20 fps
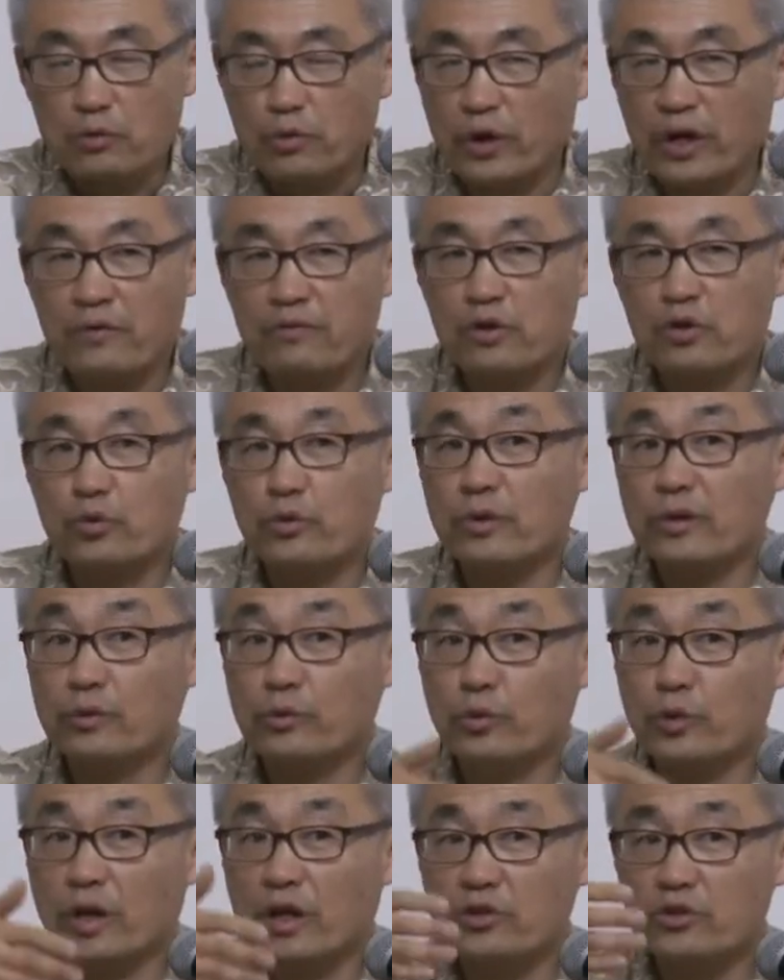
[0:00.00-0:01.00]
Whatever
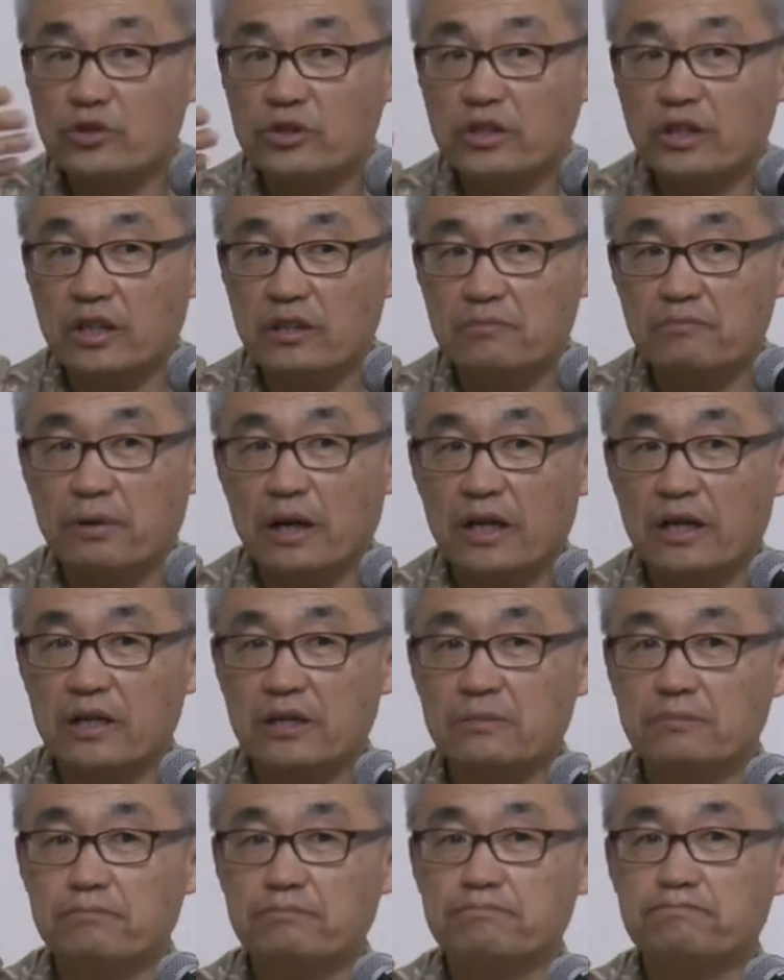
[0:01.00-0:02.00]
we are doing, and
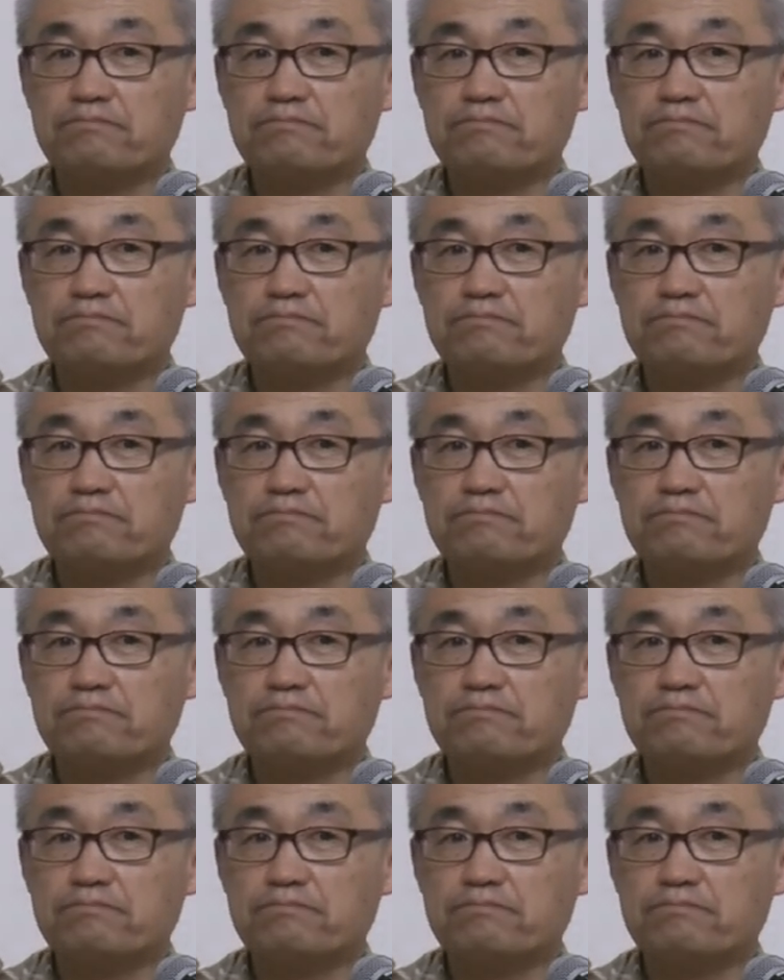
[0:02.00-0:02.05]
by